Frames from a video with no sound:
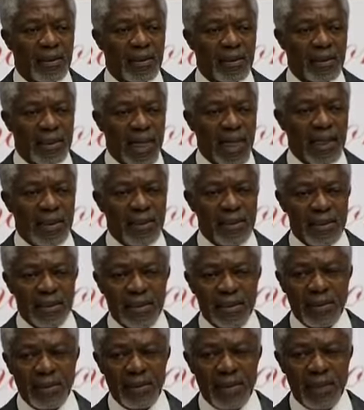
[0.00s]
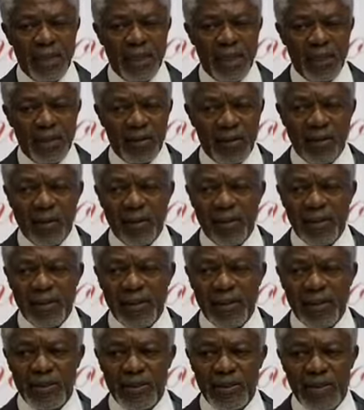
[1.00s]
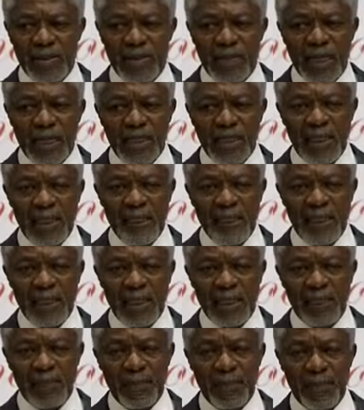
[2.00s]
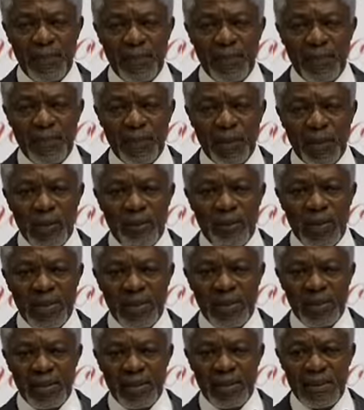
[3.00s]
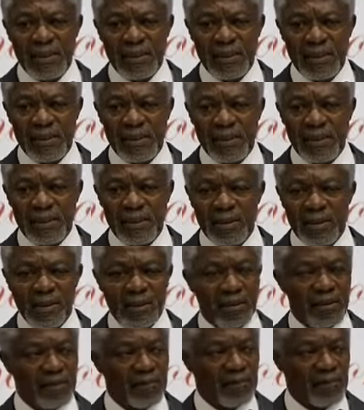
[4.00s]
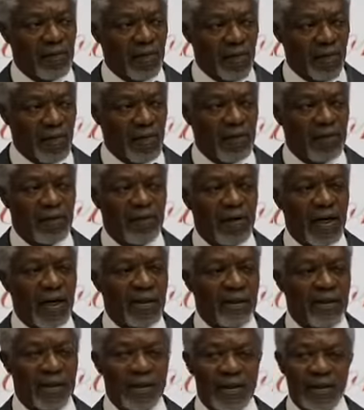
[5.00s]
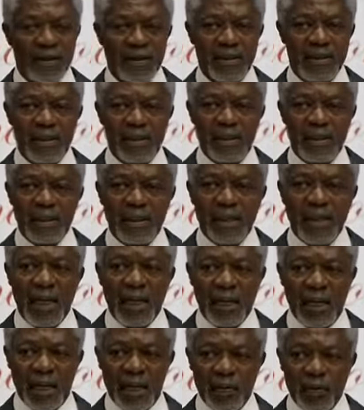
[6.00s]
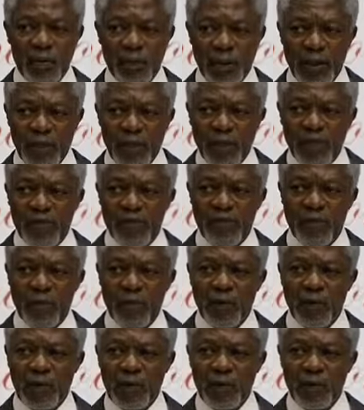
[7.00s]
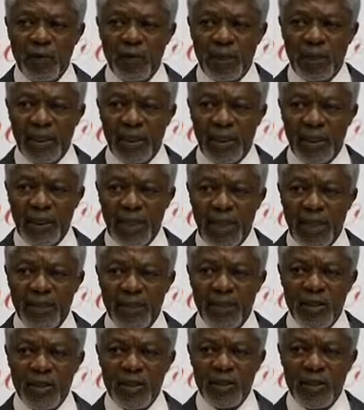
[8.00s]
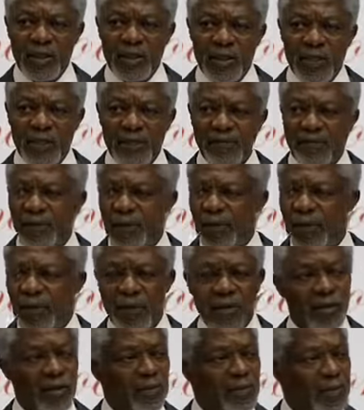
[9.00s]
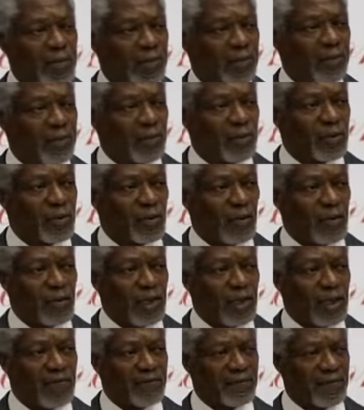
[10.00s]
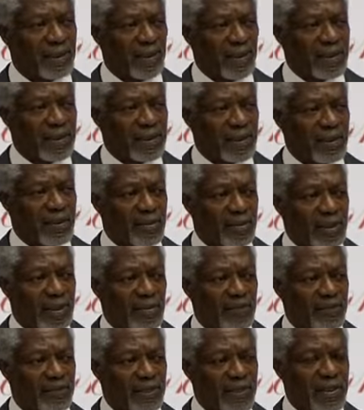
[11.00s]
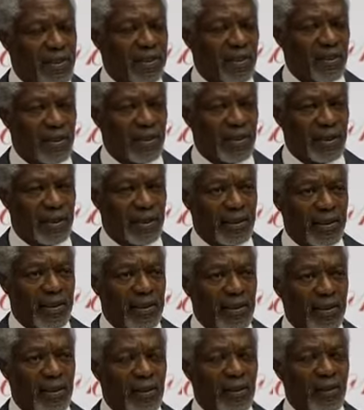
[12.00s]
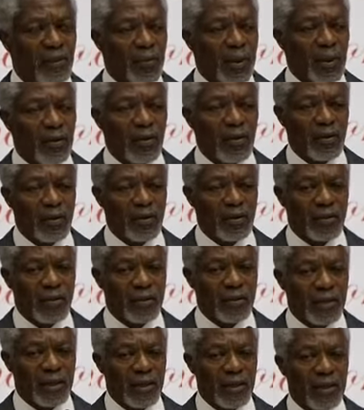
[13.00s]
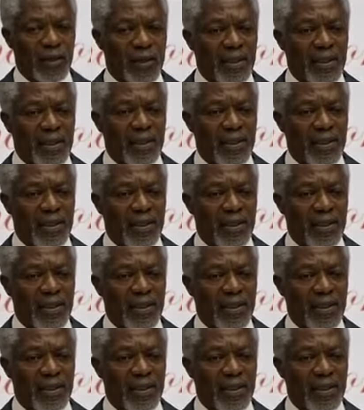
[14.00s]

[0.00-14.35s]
scientists and corporations are coming up with better seeds for farmers. And as we move forward with the climate change, if we are going to be able to look after ourselves and feed each other, we're going to